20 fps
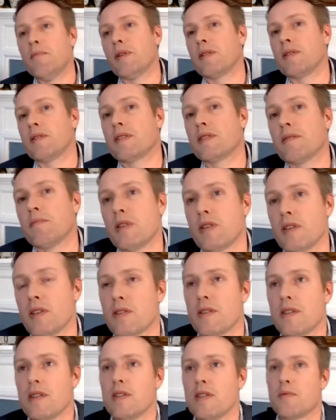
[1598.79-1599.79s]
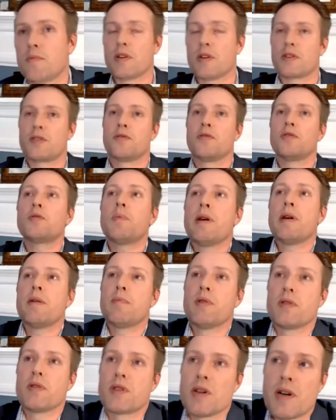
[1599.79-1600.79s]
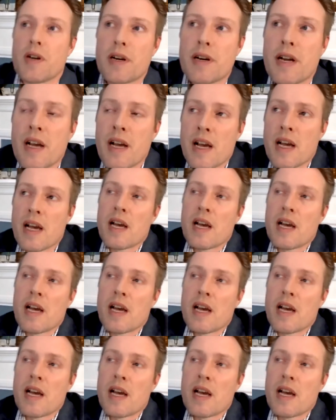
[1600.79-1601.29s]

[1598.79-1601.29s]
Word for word: but some of these these British newspapers are